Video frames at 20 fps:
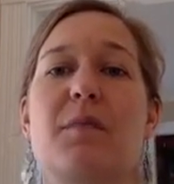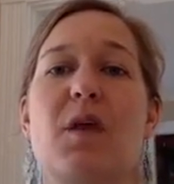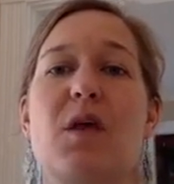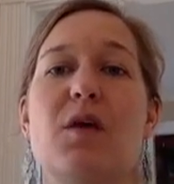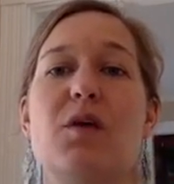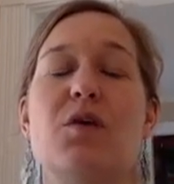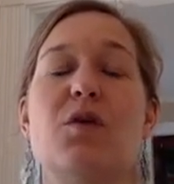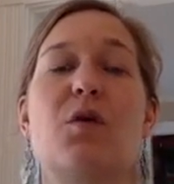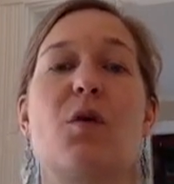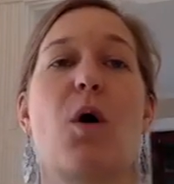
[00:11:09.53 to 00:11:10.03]

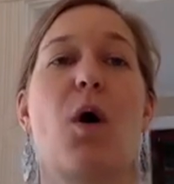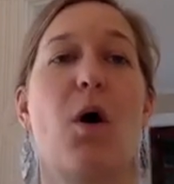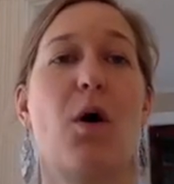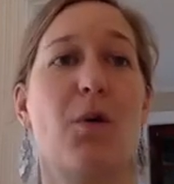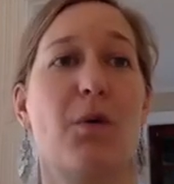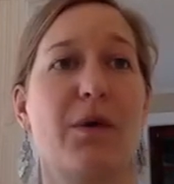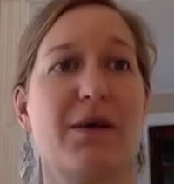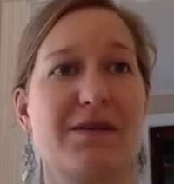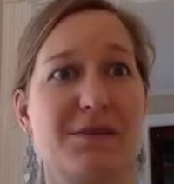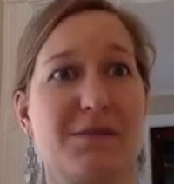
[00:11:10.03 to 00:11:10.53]
you're
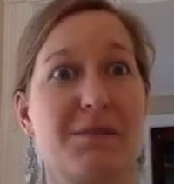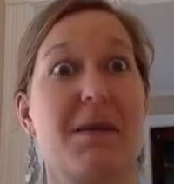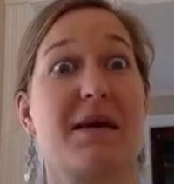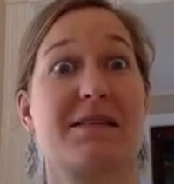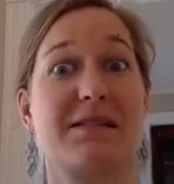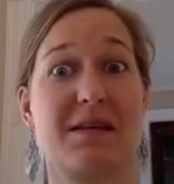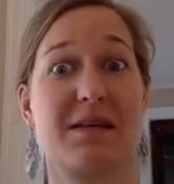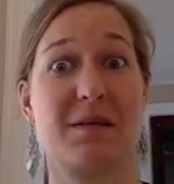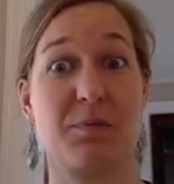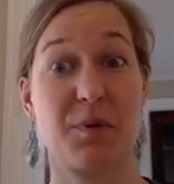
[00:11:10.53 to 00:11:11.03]
always a
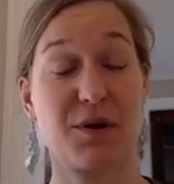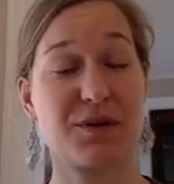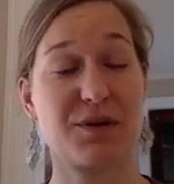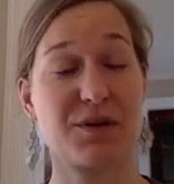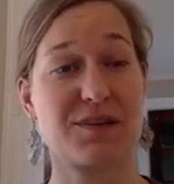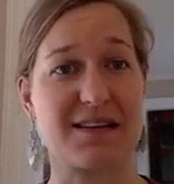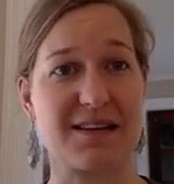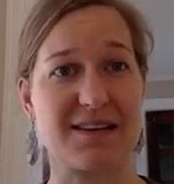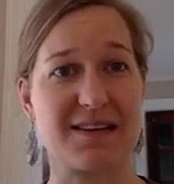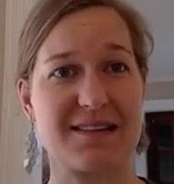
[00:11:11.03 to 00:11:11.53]
messy
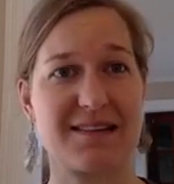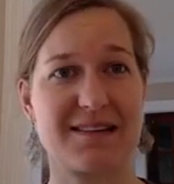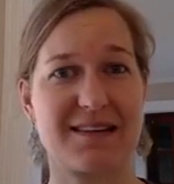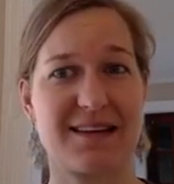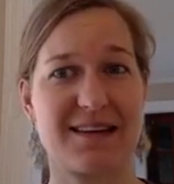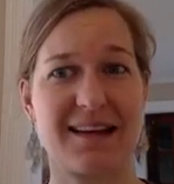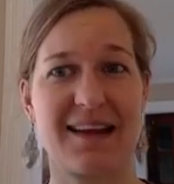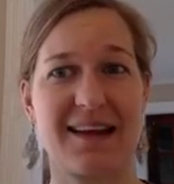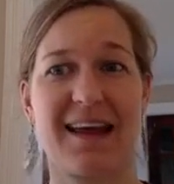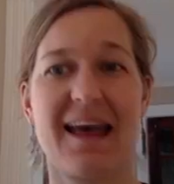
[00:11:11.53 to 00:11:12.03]
person,
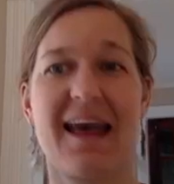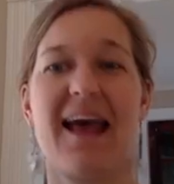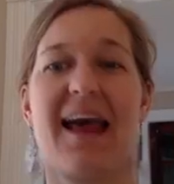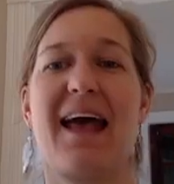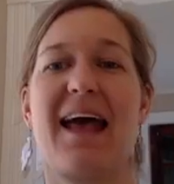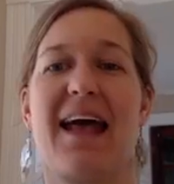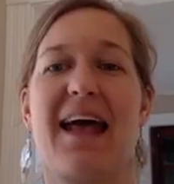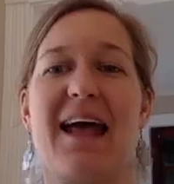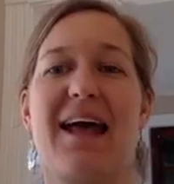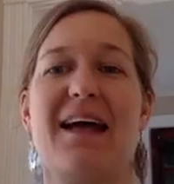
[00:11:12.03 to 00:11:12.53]

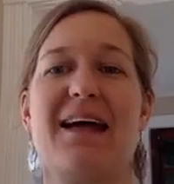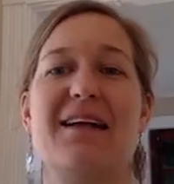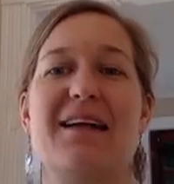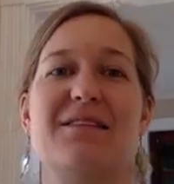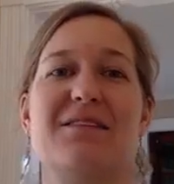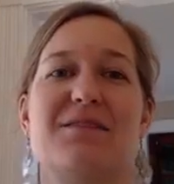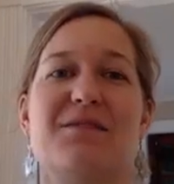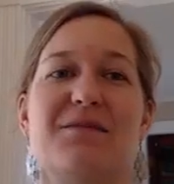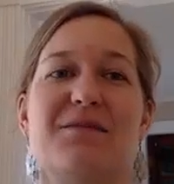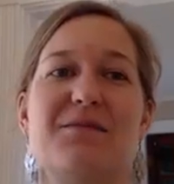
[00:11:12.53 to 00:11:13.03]

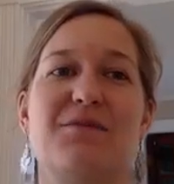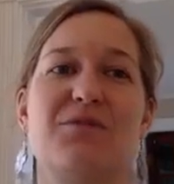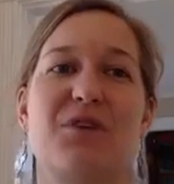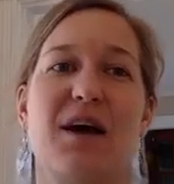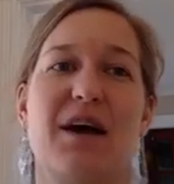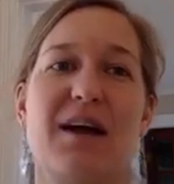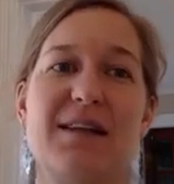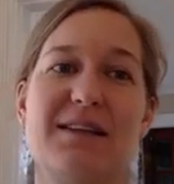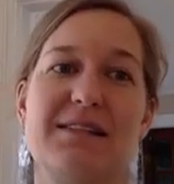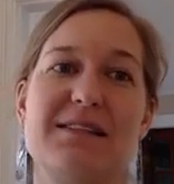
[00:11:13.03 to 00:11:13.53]
and
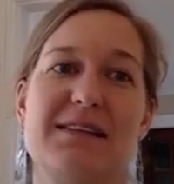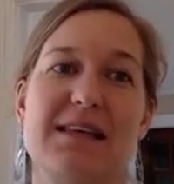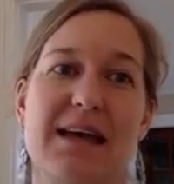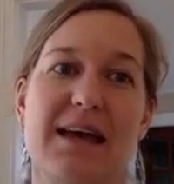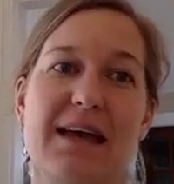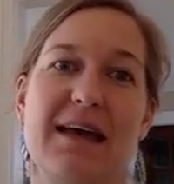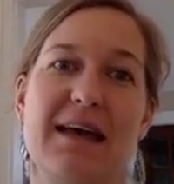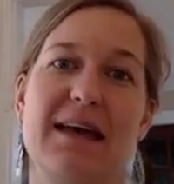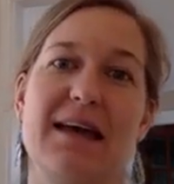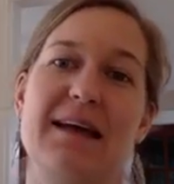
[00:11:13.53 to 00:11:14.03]
try to
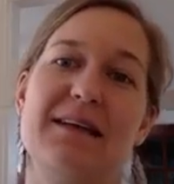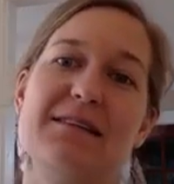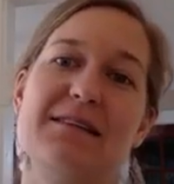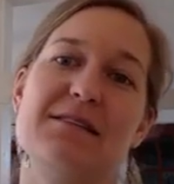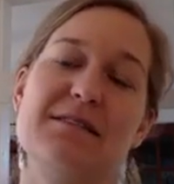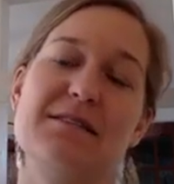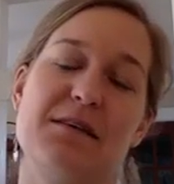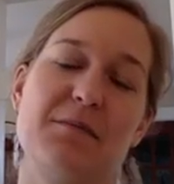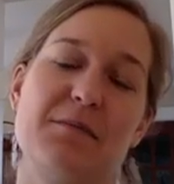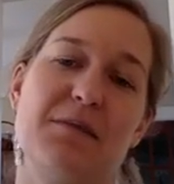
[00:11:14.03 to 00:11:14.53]
say
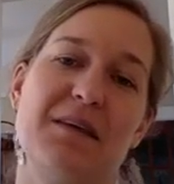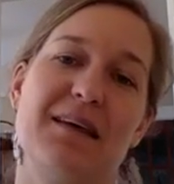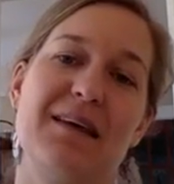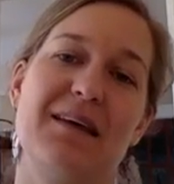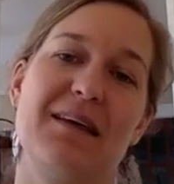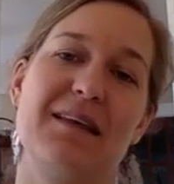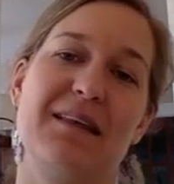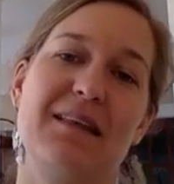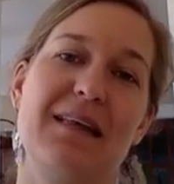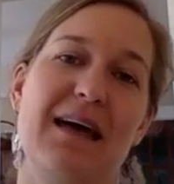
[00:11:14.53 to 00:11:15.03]

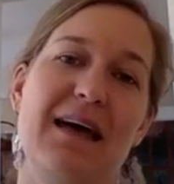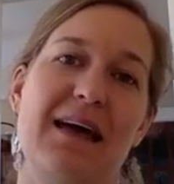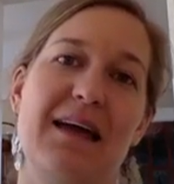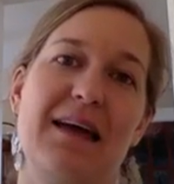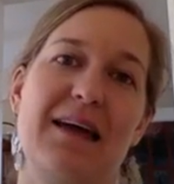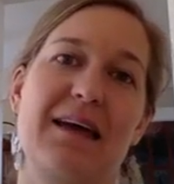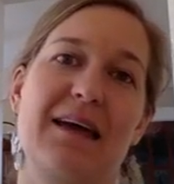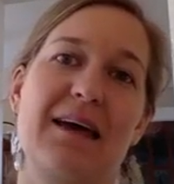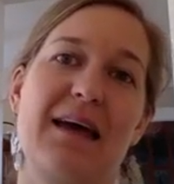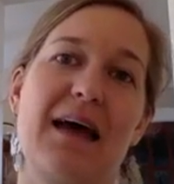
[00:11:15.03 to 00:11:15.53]
something
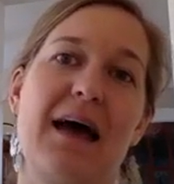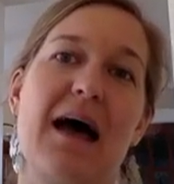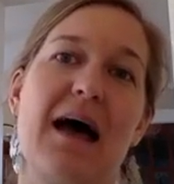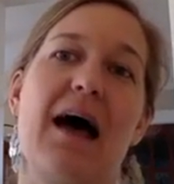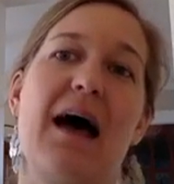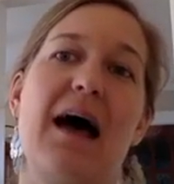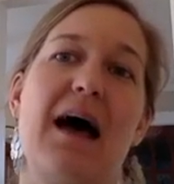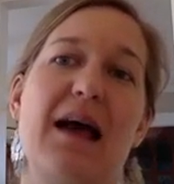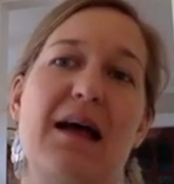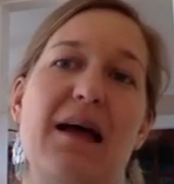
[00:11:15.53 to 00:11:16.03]
like,
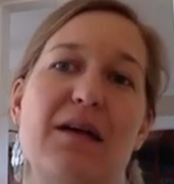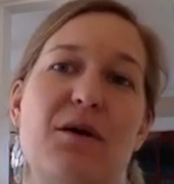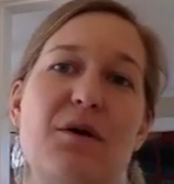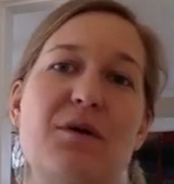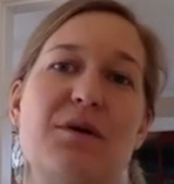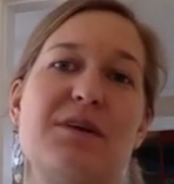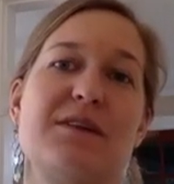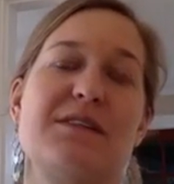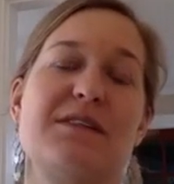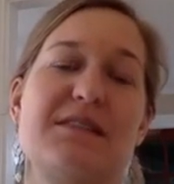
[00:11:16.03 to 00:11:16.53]
I
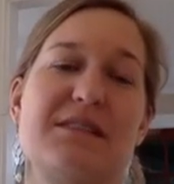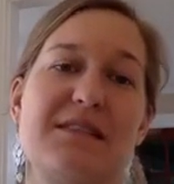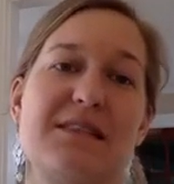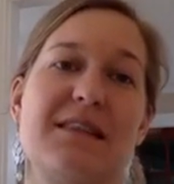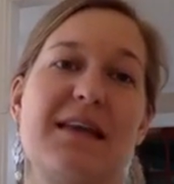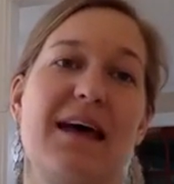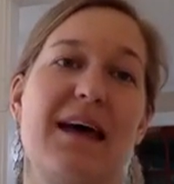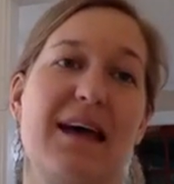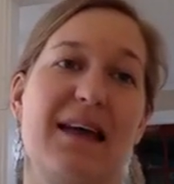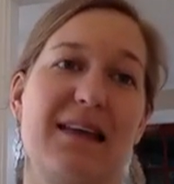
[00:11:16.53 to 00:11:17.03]
noticed
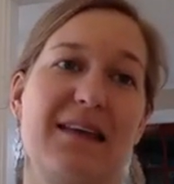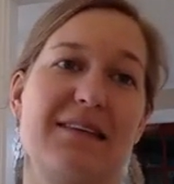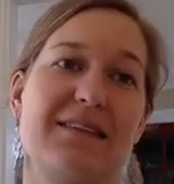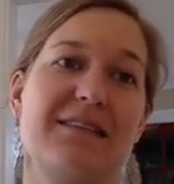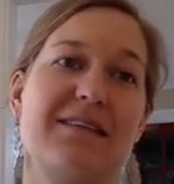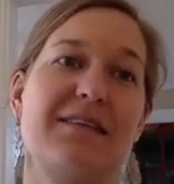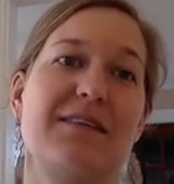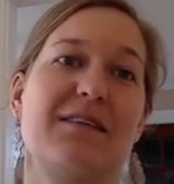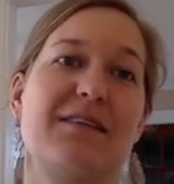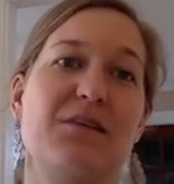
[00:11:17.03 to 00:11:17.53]
that
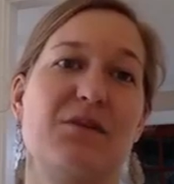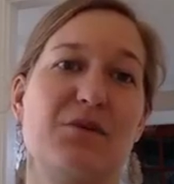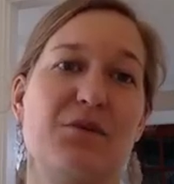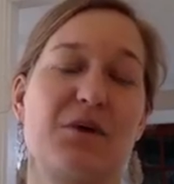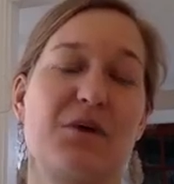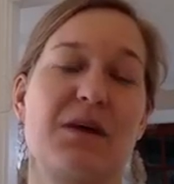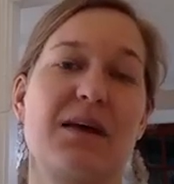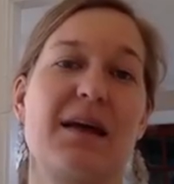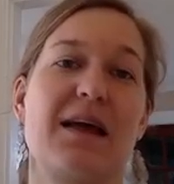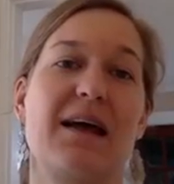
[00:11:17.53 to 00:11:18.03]
you
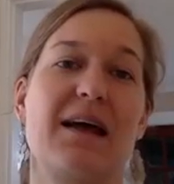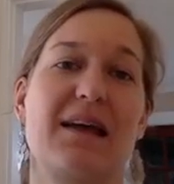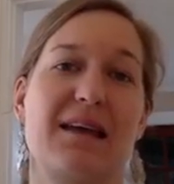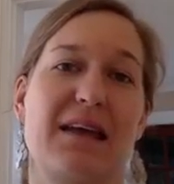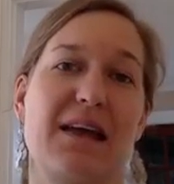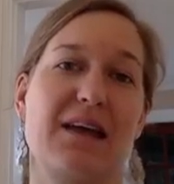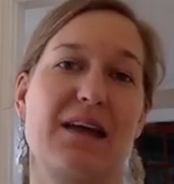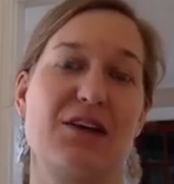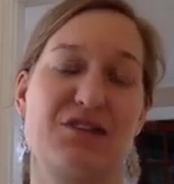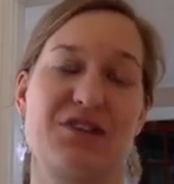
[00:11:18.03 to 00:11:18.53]
can
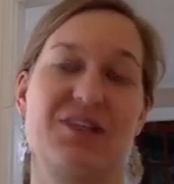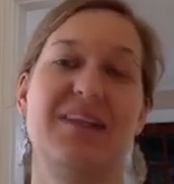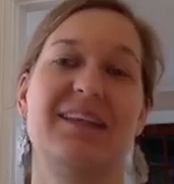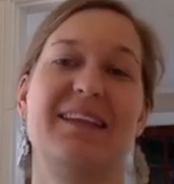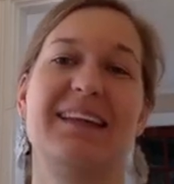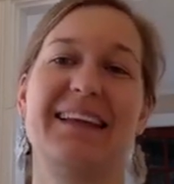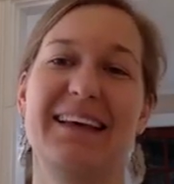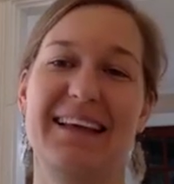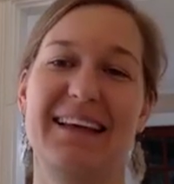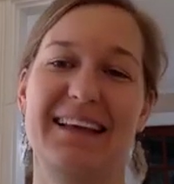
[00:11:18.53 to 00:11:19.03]

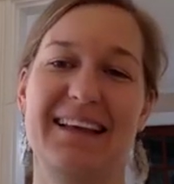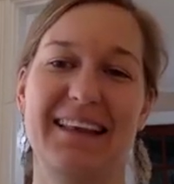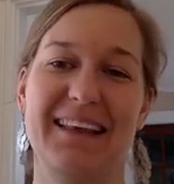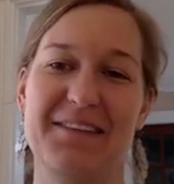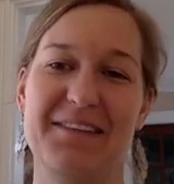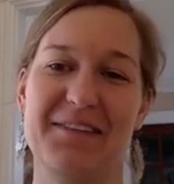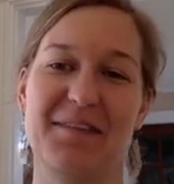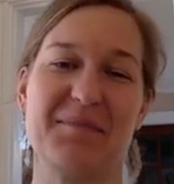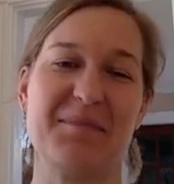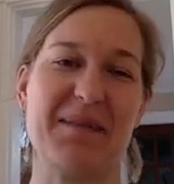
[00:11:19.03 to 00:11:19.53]
occasionally leave
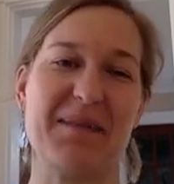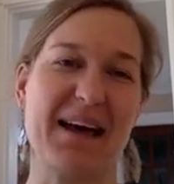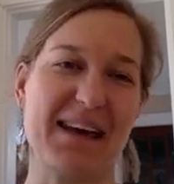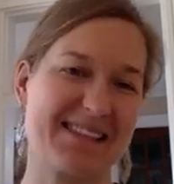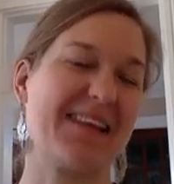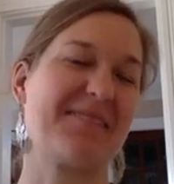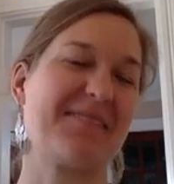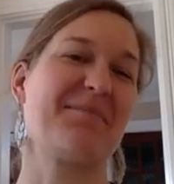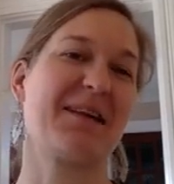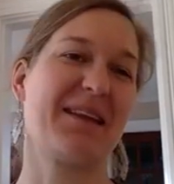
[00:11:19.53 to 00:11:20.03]
a mess.
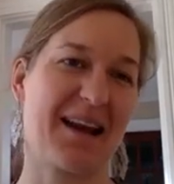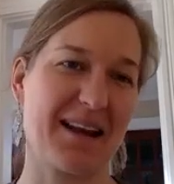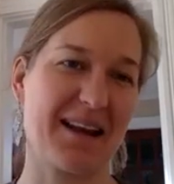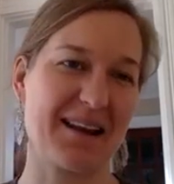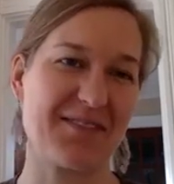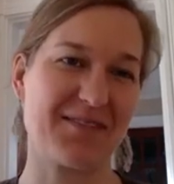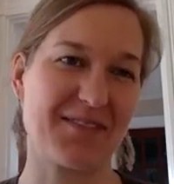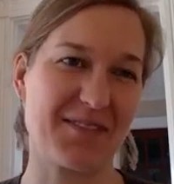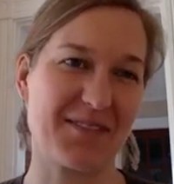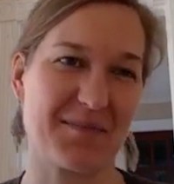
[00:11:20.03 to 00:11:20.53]
That might not
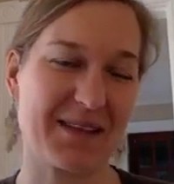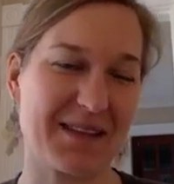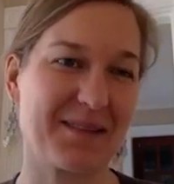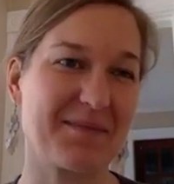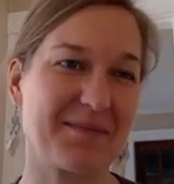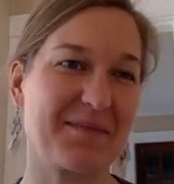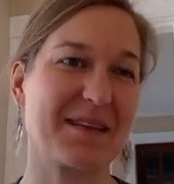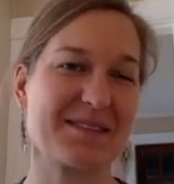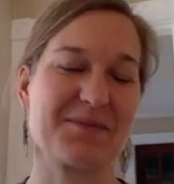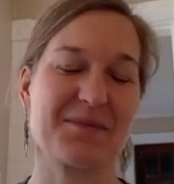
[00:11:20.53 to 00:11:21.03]
even be the
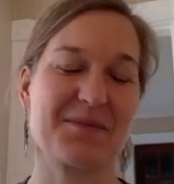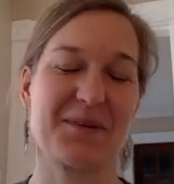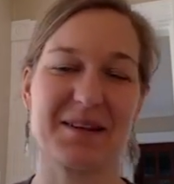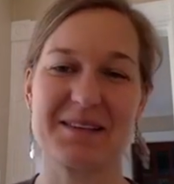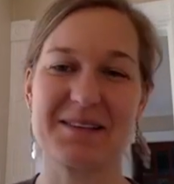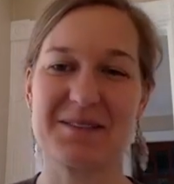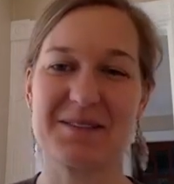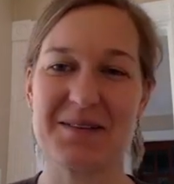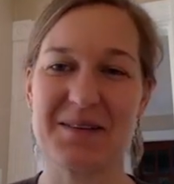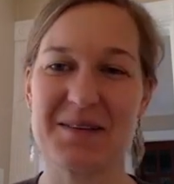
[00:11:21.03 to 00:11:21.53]
best way to
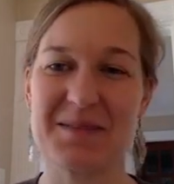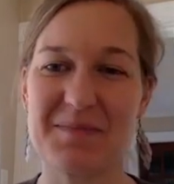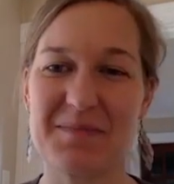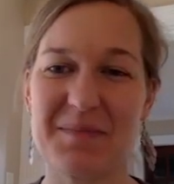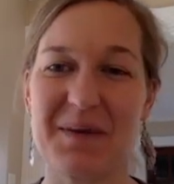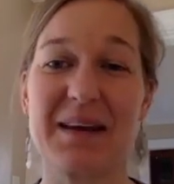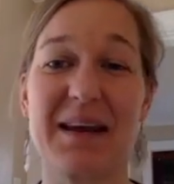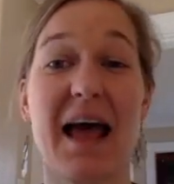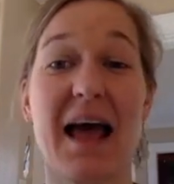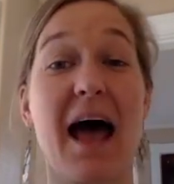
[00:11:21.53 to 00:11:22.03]
do it, but
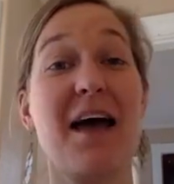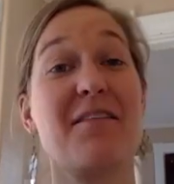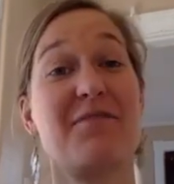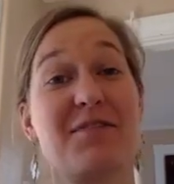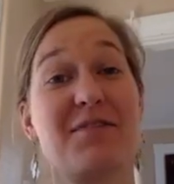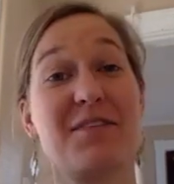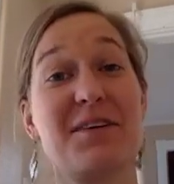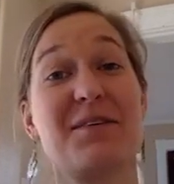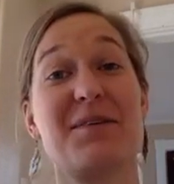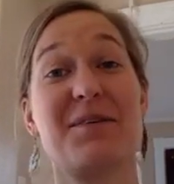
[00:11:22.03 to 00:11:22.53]
I
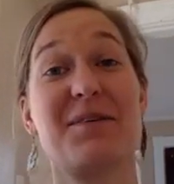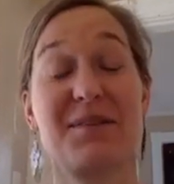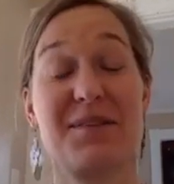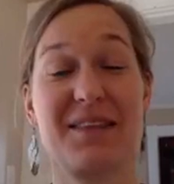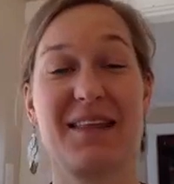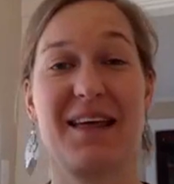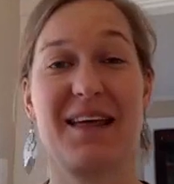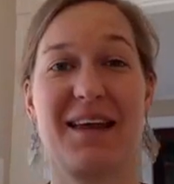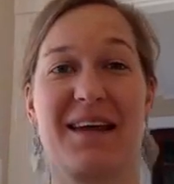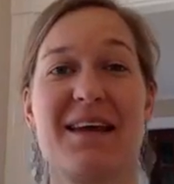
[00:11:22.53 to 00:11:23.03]
feel
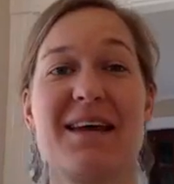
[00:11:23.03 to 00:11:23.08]
that